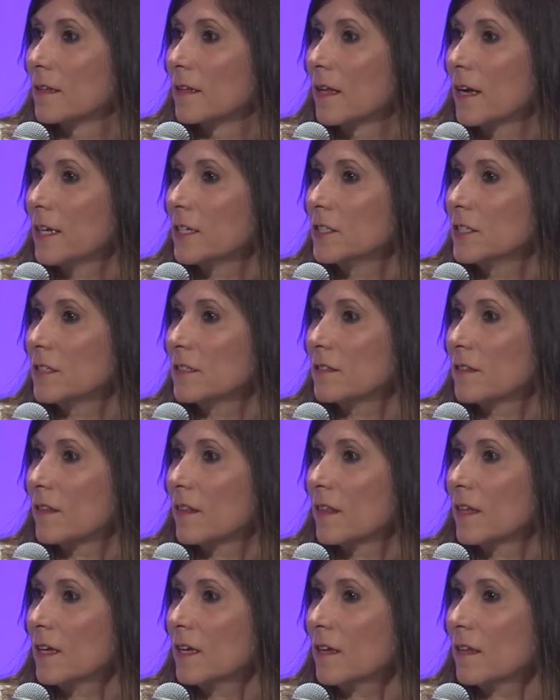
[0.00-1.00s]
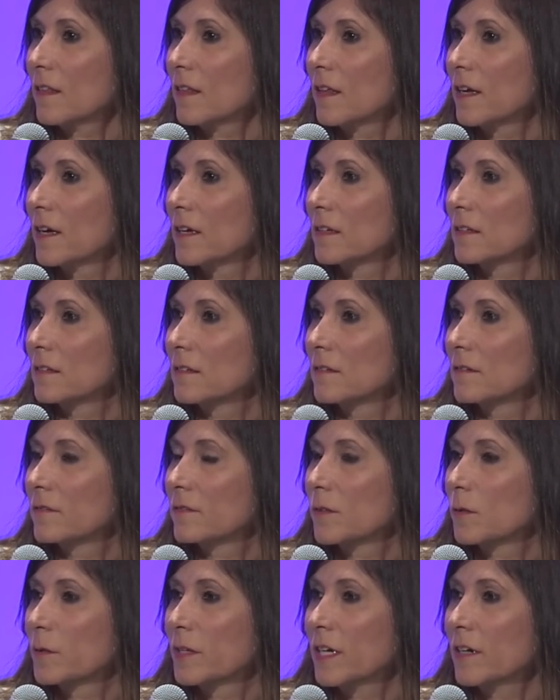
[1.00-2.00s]
I just think that
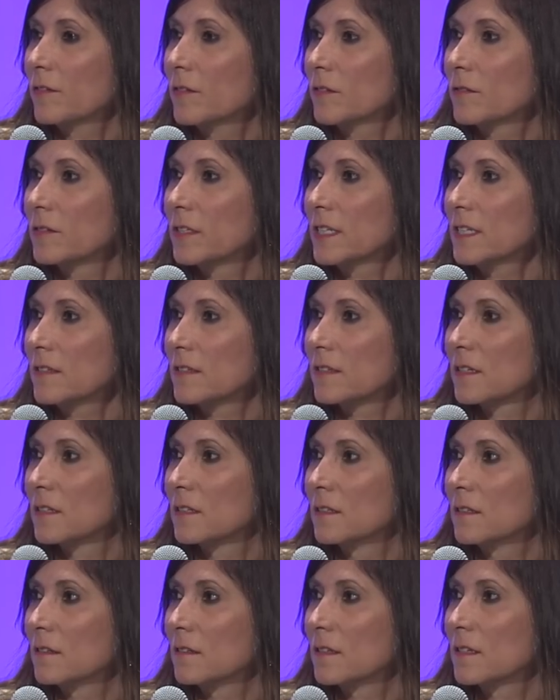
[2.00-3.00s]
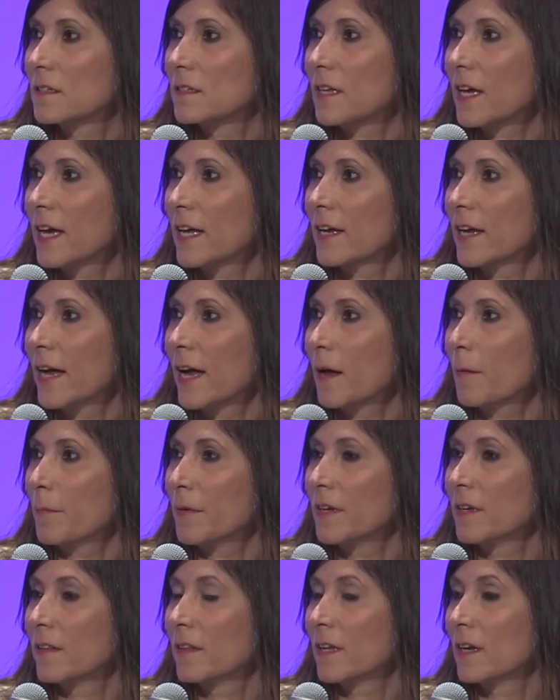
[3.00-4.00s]
for whatever reason, this had to
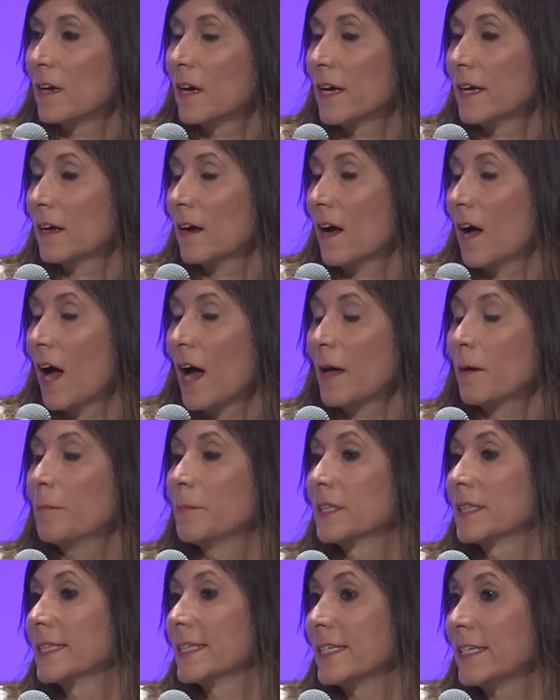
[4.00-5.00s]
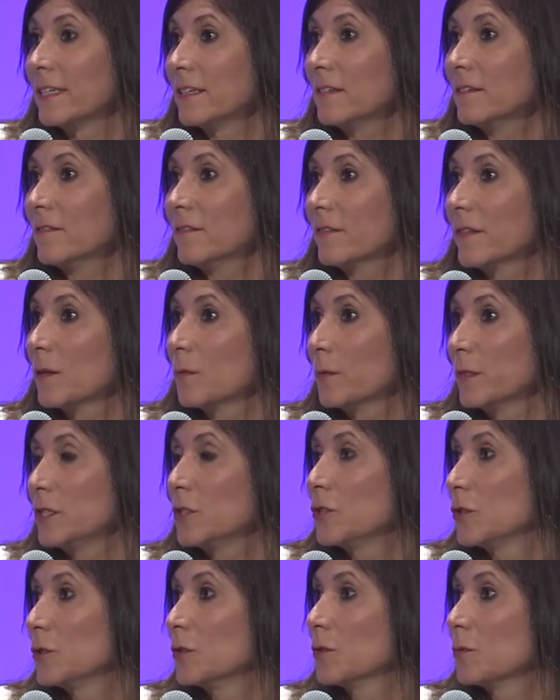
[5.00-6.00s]
happen. And then I, I believe that we
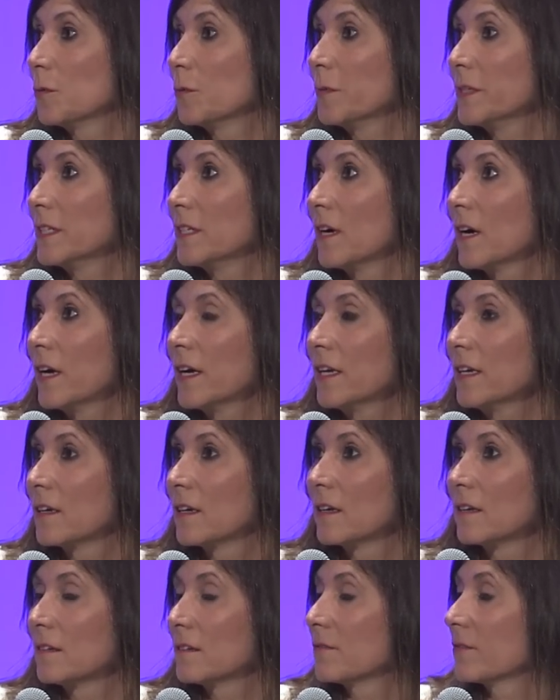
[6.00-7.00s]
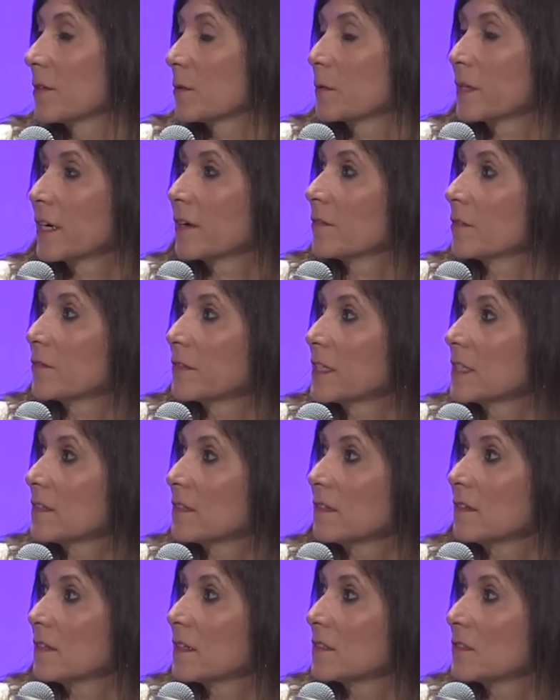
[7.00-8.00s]
choose when we die. And for whatever
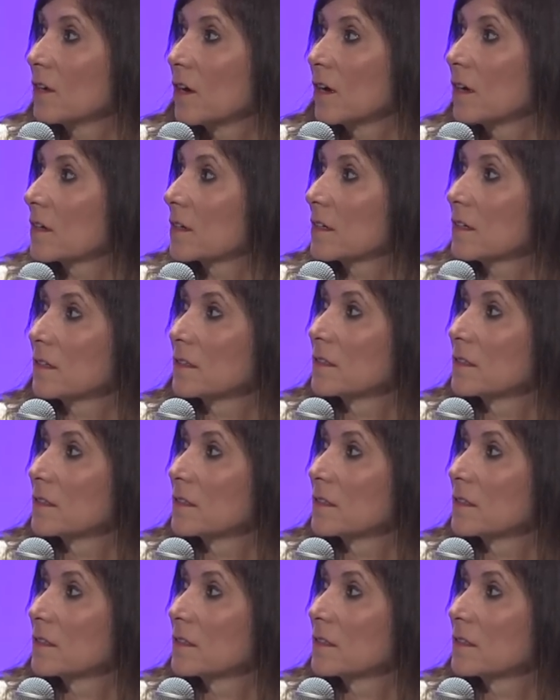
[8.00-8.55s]
reason, the dog